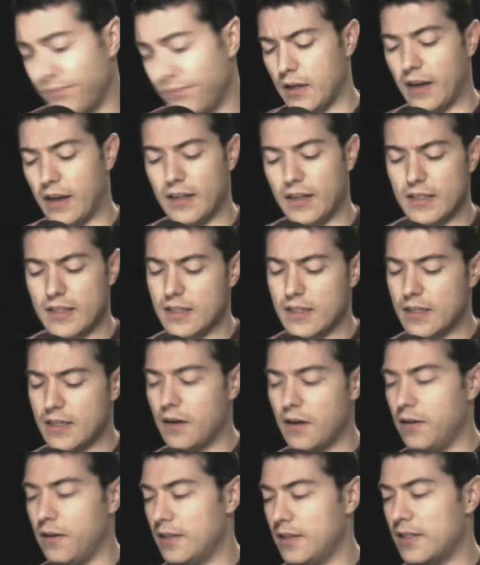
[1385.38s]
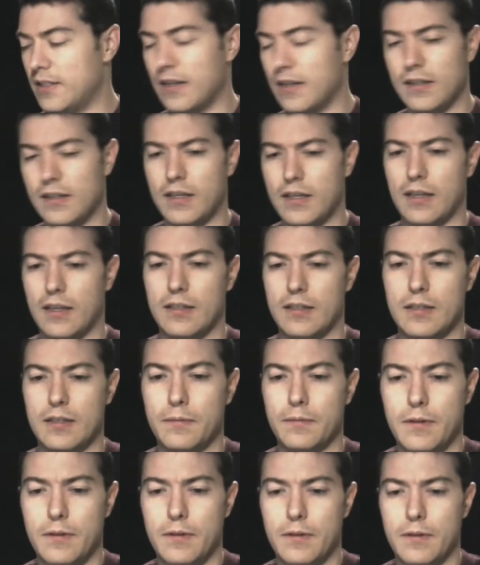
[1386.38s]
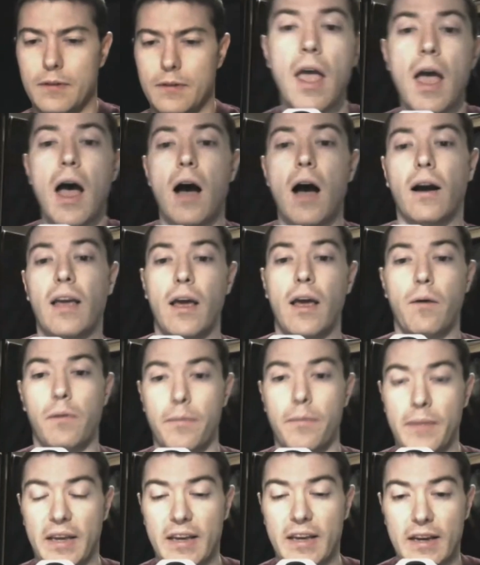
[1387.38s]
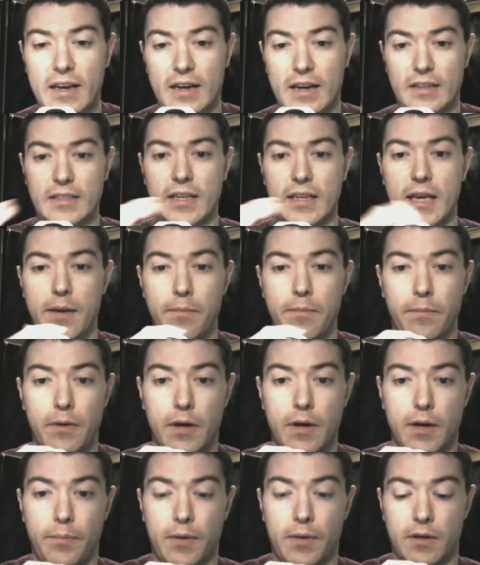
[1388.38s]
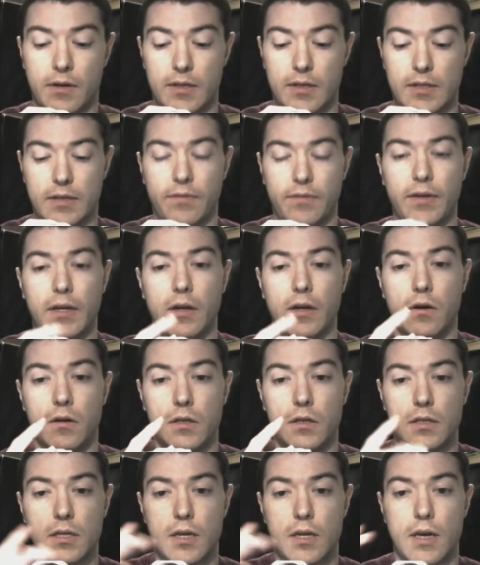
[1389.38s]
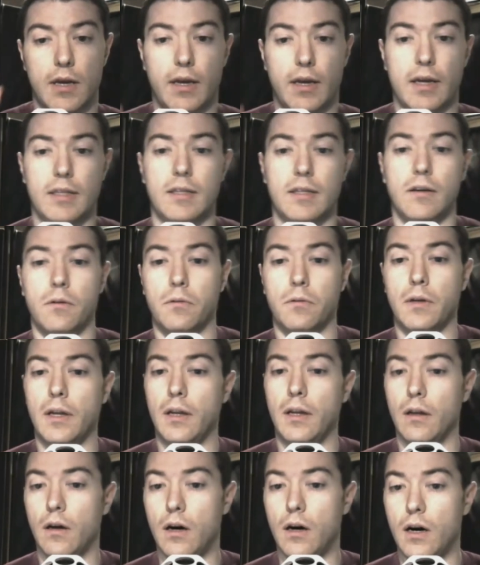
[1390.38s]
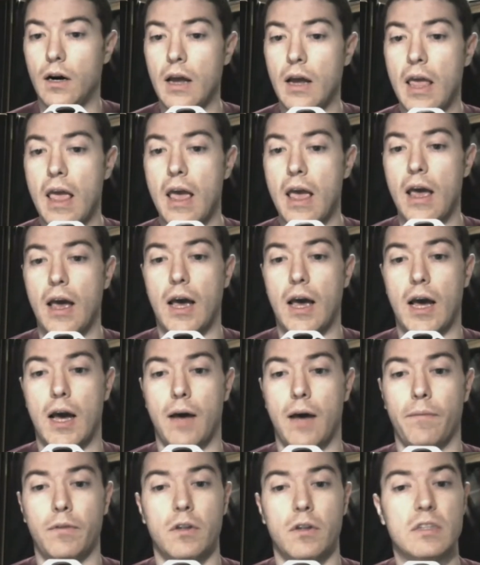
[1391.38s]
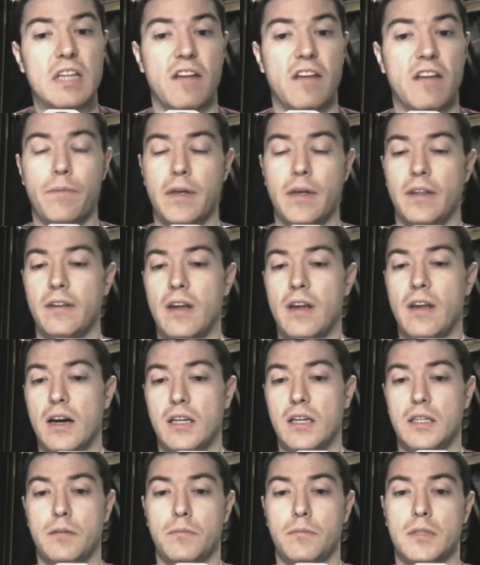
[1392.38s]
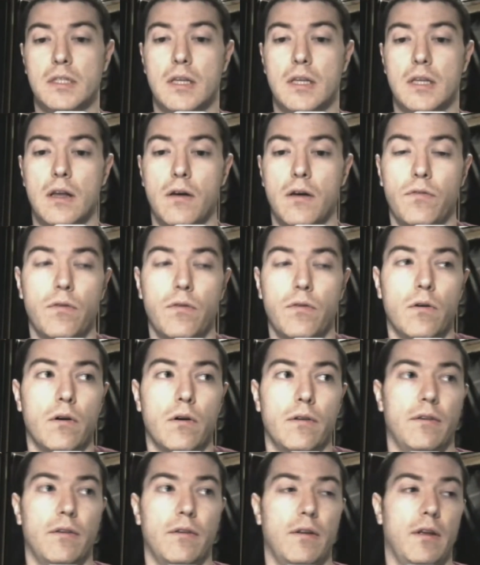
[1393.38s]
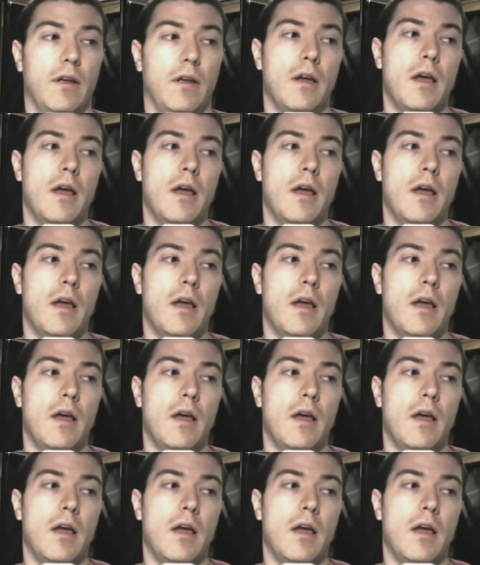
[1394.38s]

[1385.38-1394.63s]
It's so insulting at this point. Okay, I will make a cut here because the video is getting really long. Those have been the items for the